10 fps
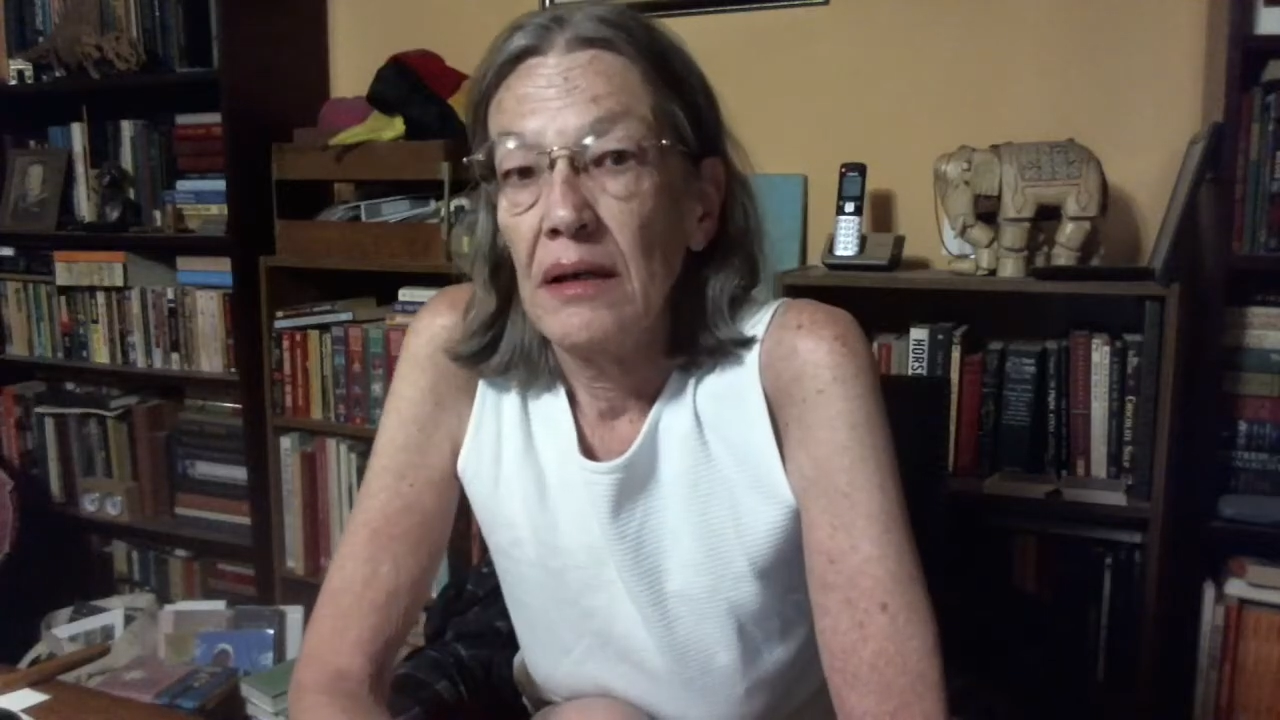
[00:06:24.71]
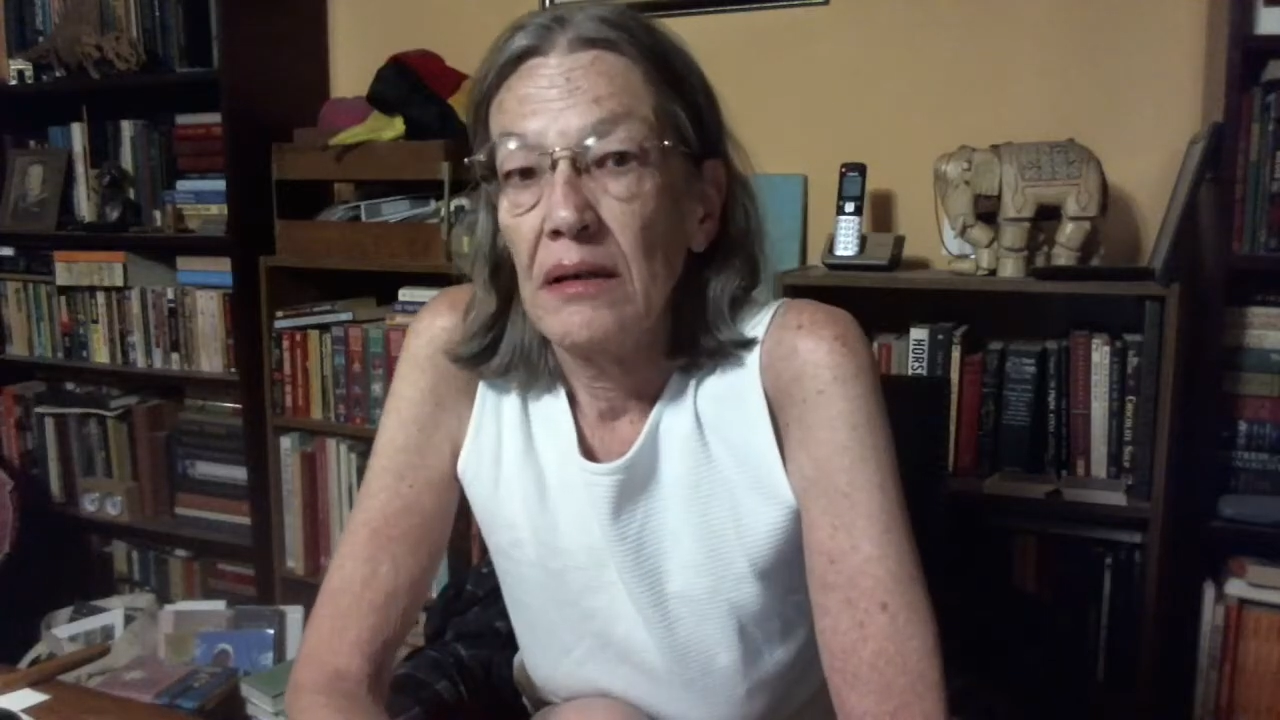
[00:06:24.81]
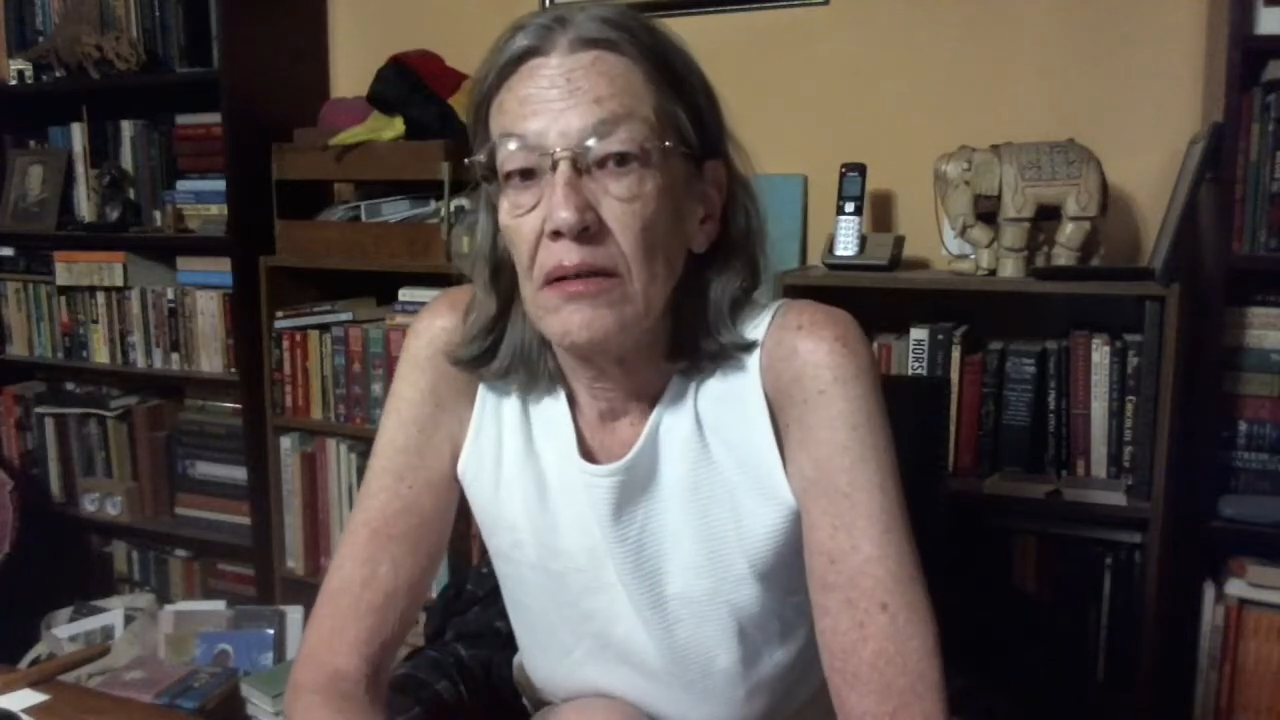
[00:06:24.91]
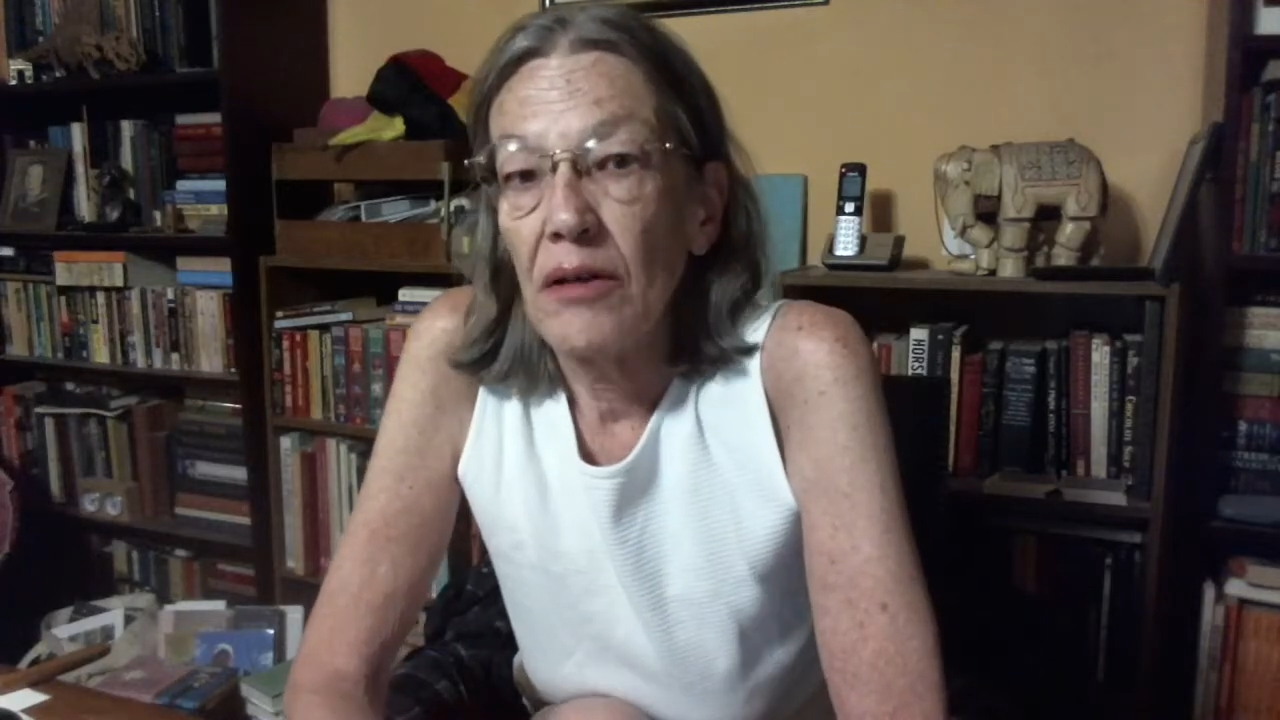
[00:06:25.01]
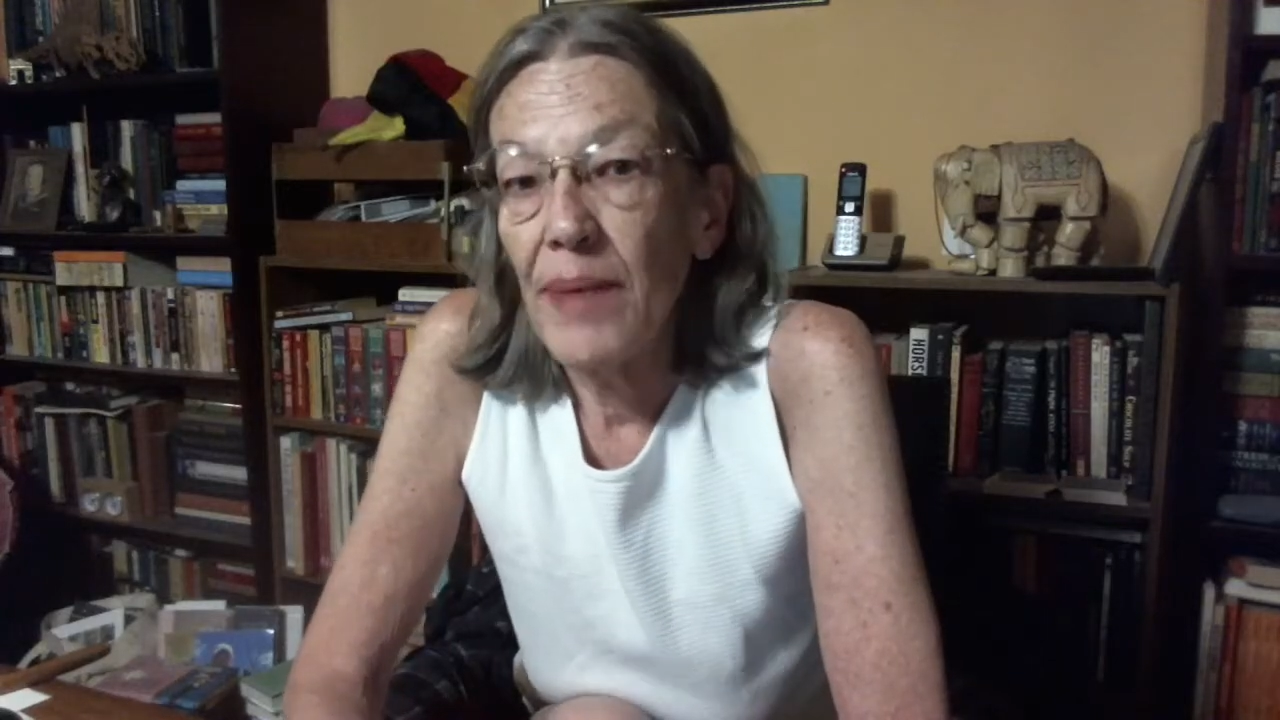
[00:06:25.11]

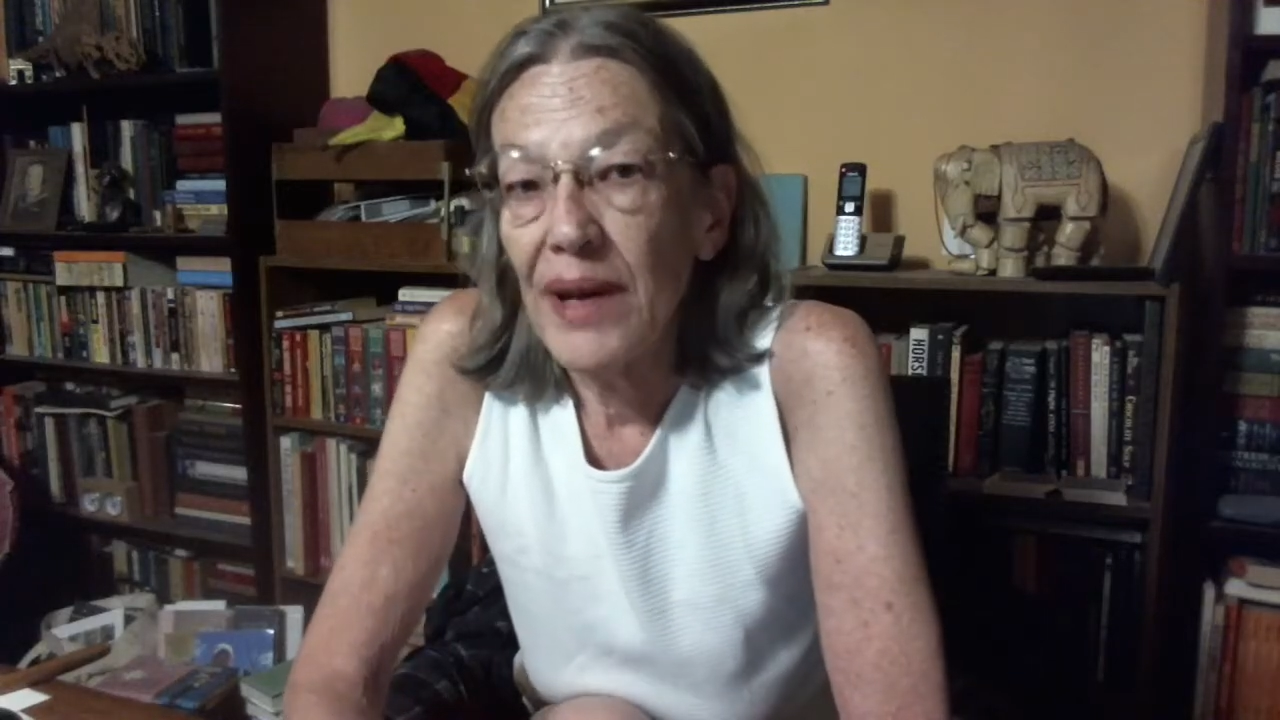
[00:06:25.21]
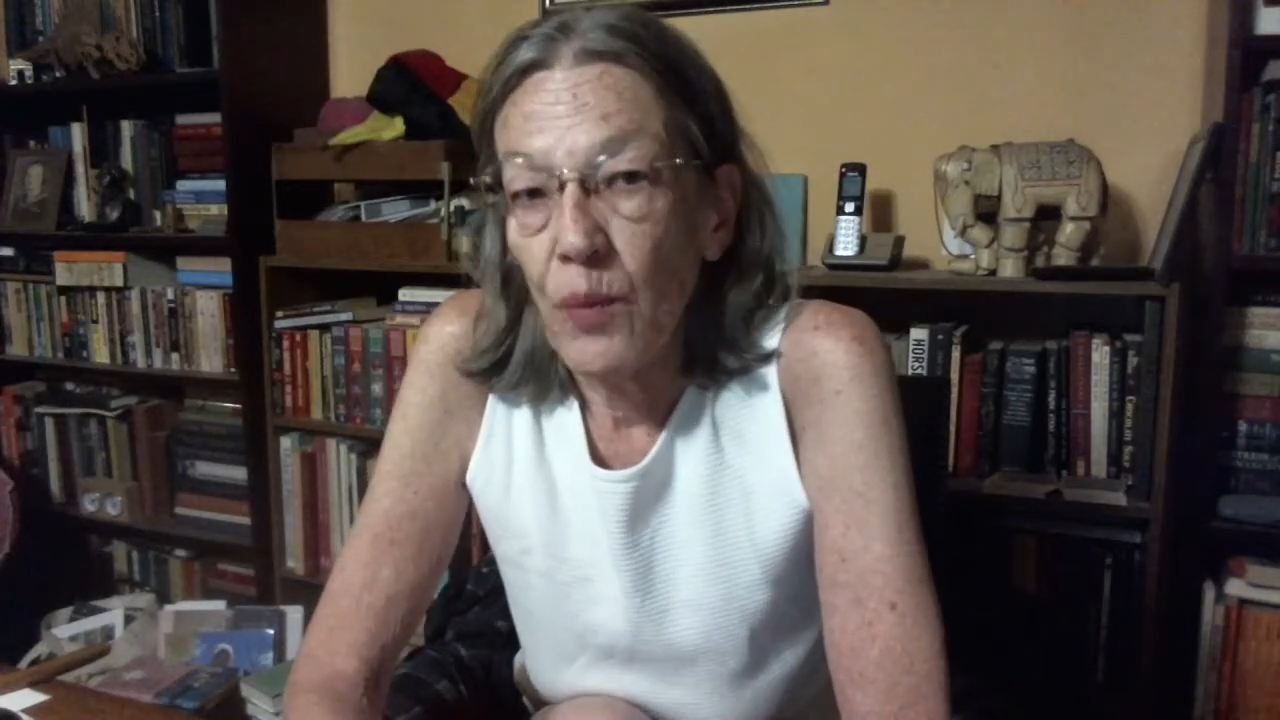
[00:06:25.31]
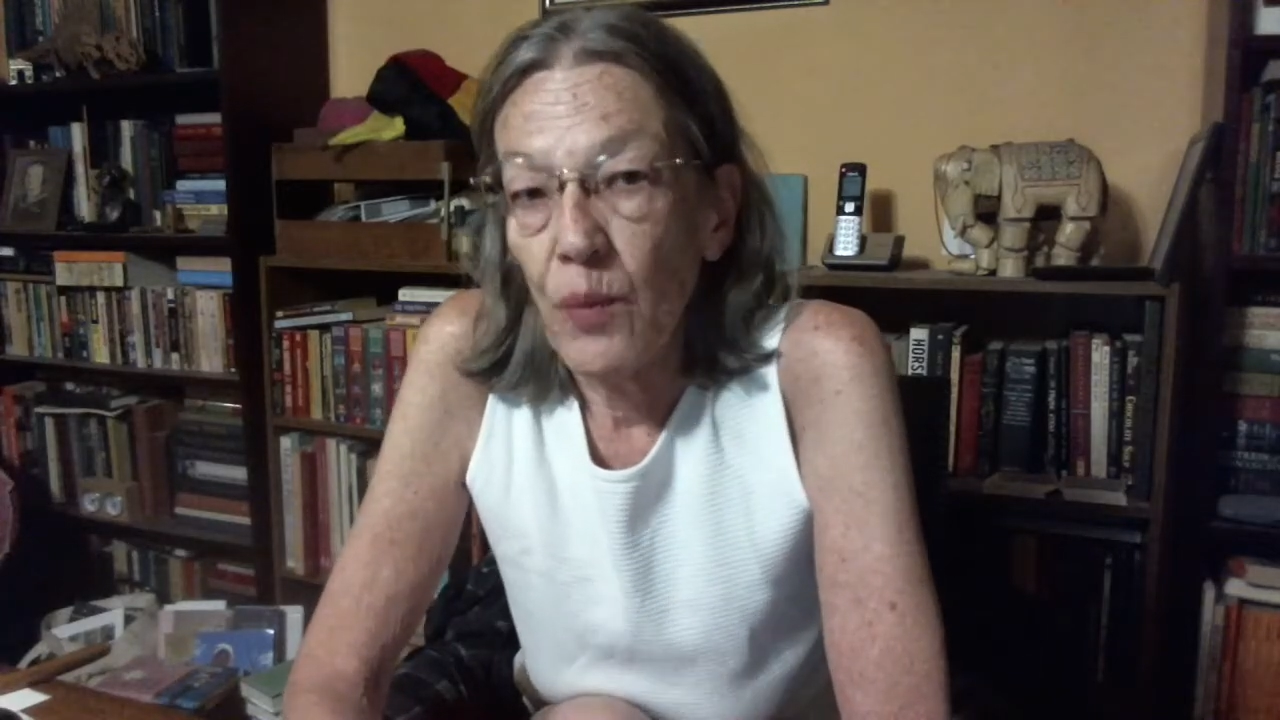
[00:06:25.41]
Talk about a